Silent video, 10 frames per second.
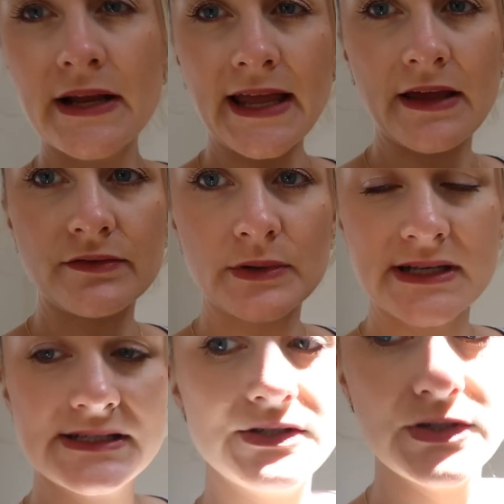like everyone
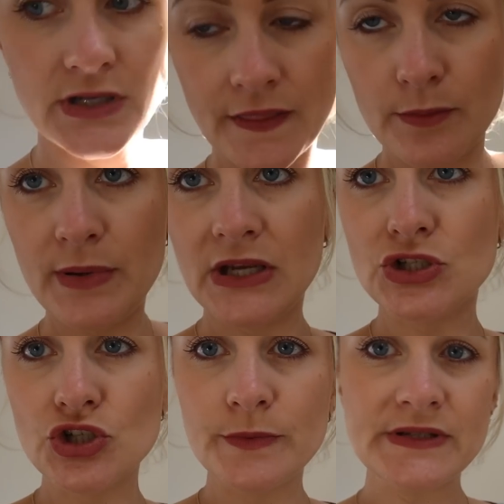is doing the big
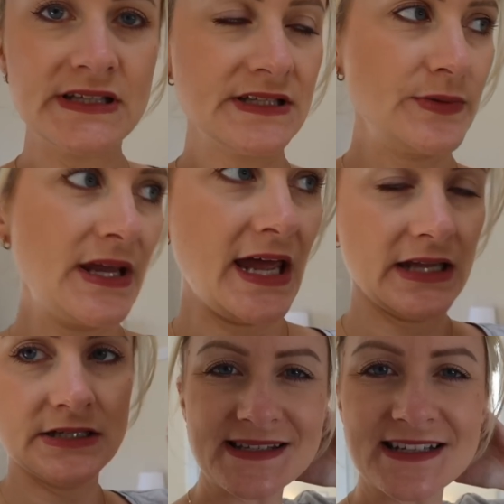jobs this
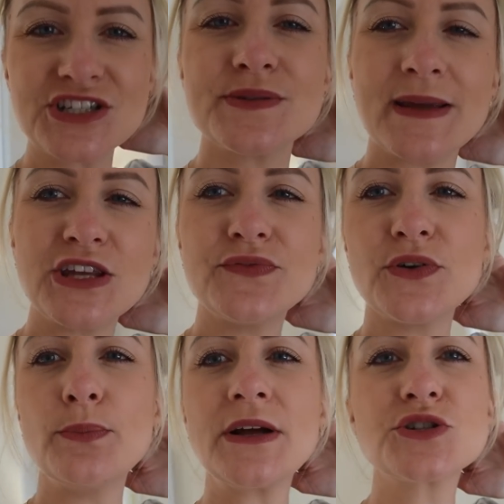weekend. Doesn't it just make you
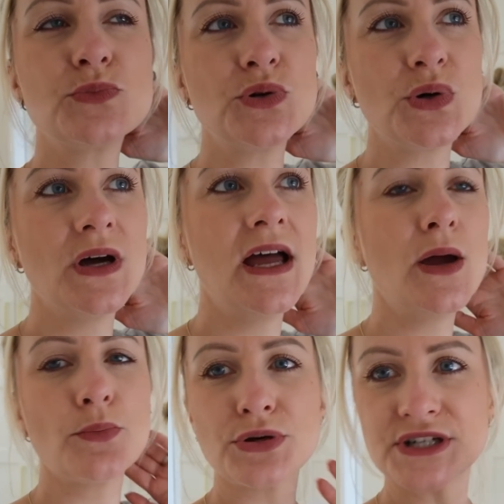feel much more
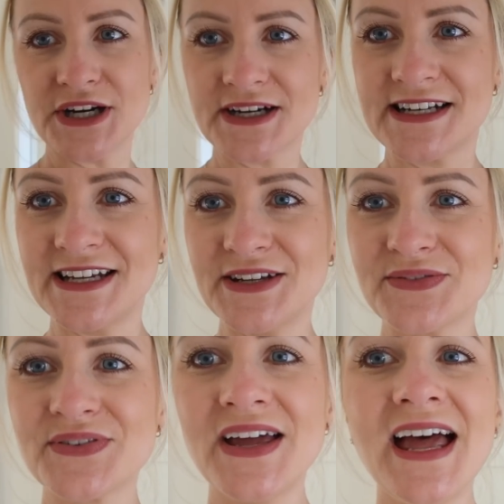
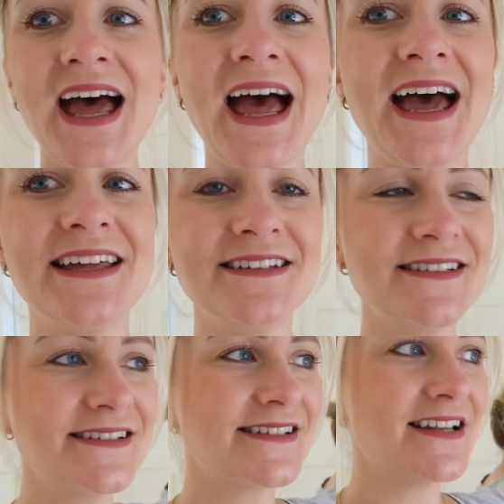productive
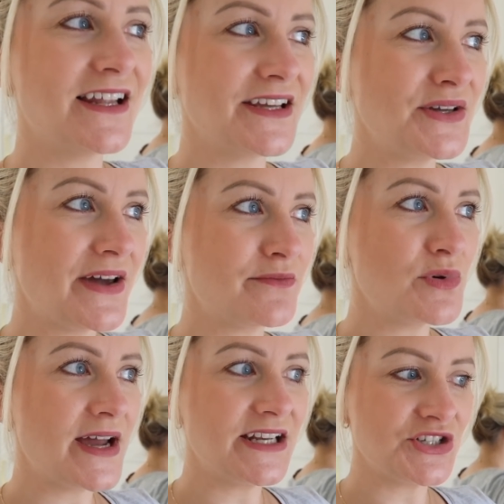and like you have
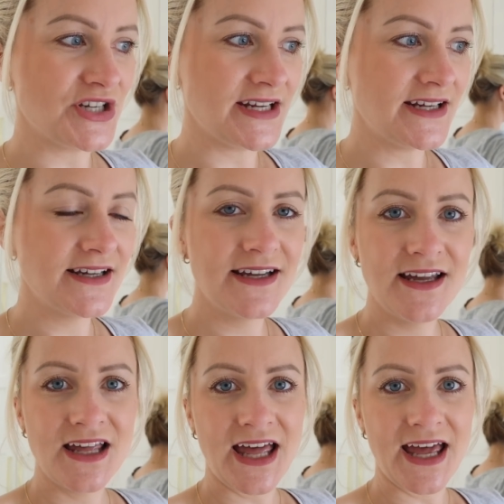more energy
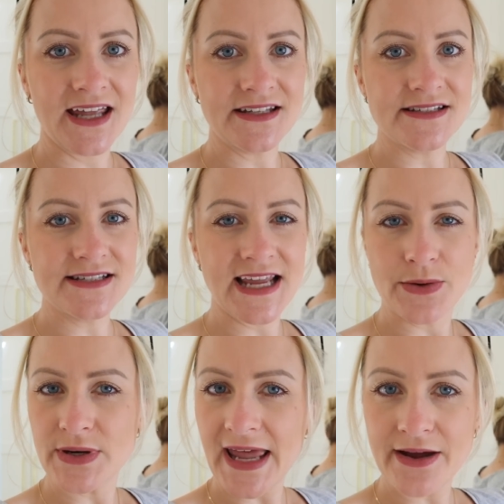and yeah, you
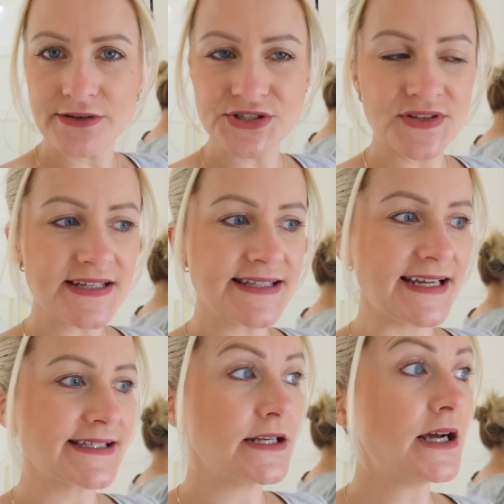want to get out and do these
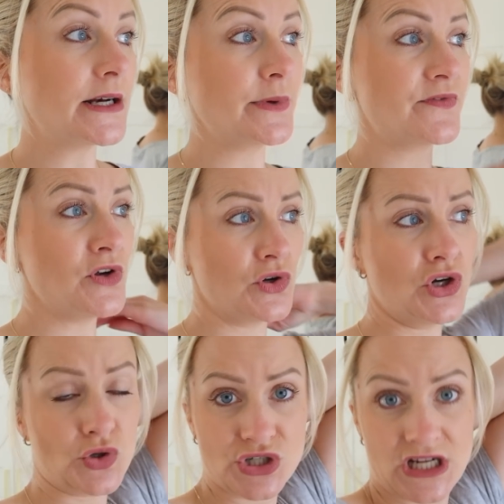things. So luckily we've not
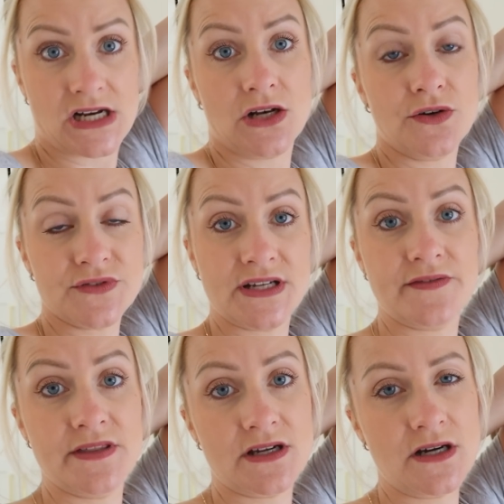long done a lot of
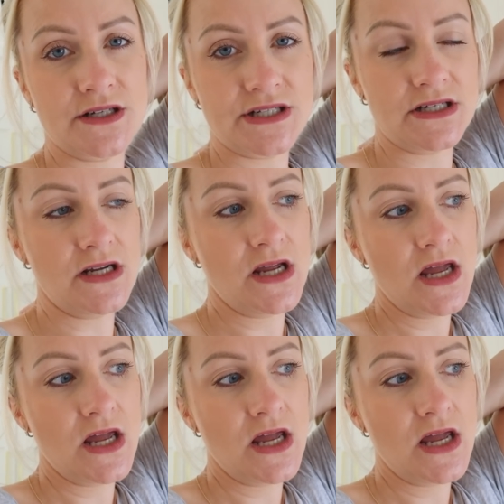stuff in the garden.